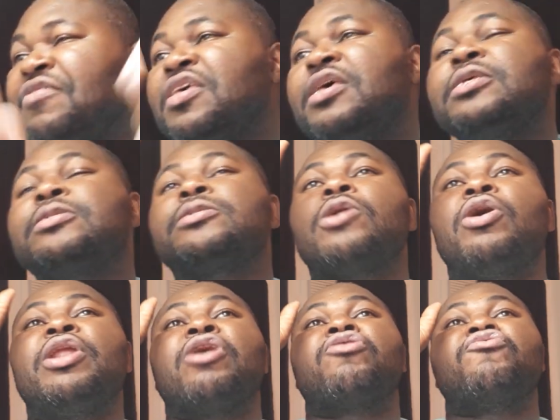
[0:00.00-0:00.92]
this
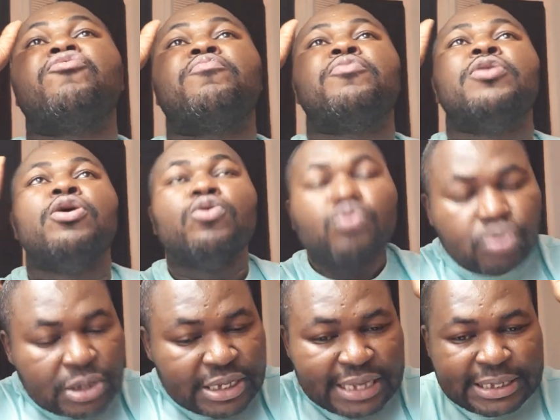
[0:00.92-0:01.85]
other group who
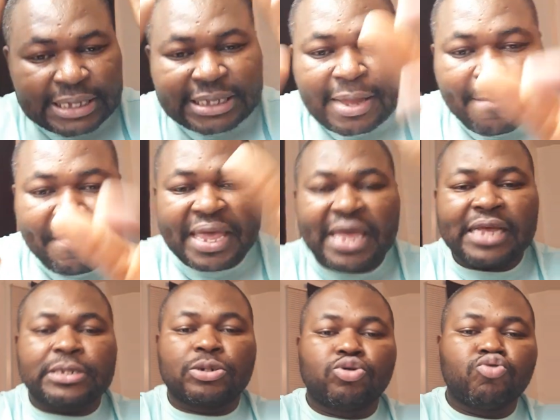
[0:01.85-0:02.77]
says it's the
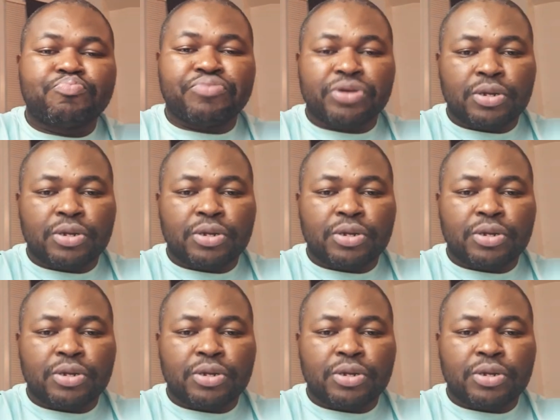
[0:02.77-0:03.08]
biggest group,